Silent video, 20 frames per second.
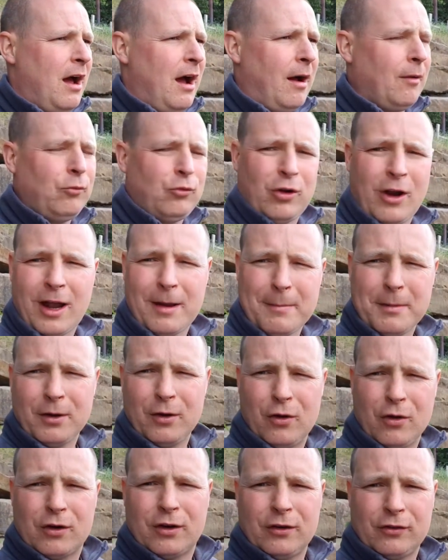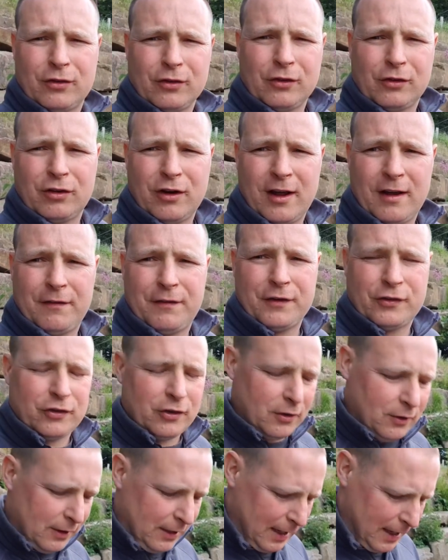I'm trying my luck at some
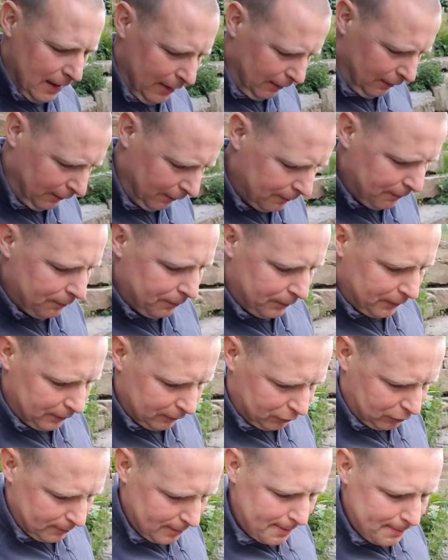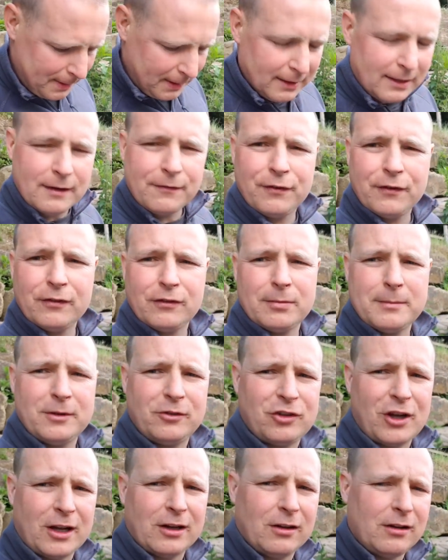crayfishing, okay? Something a bit different to my
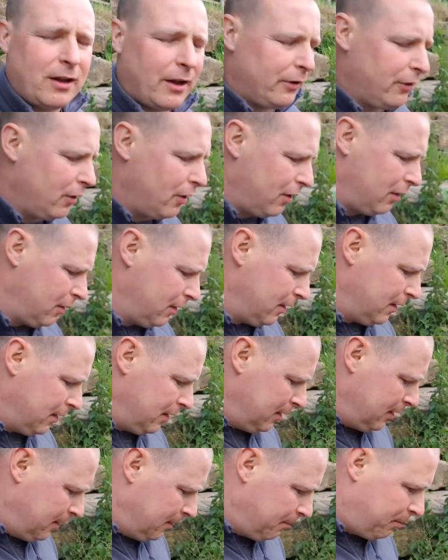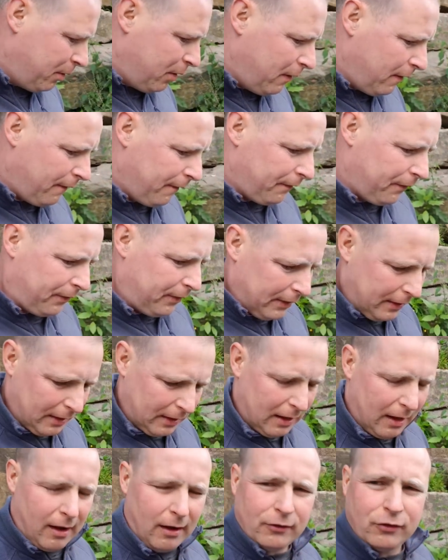channel, I know, but
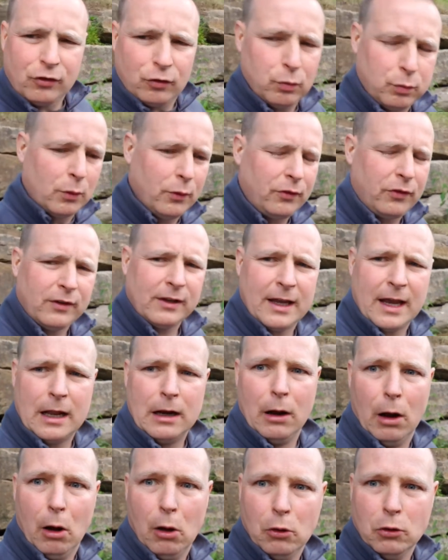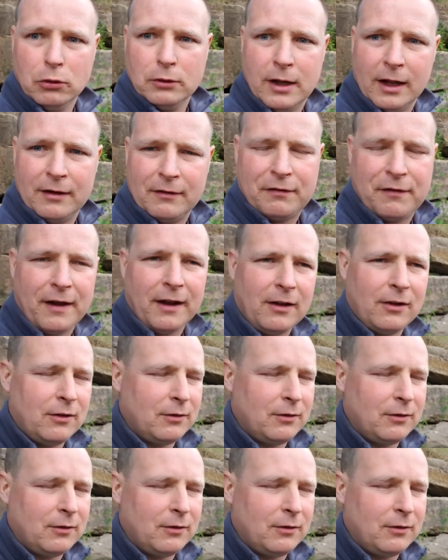I just once again, ooh, nearly fell,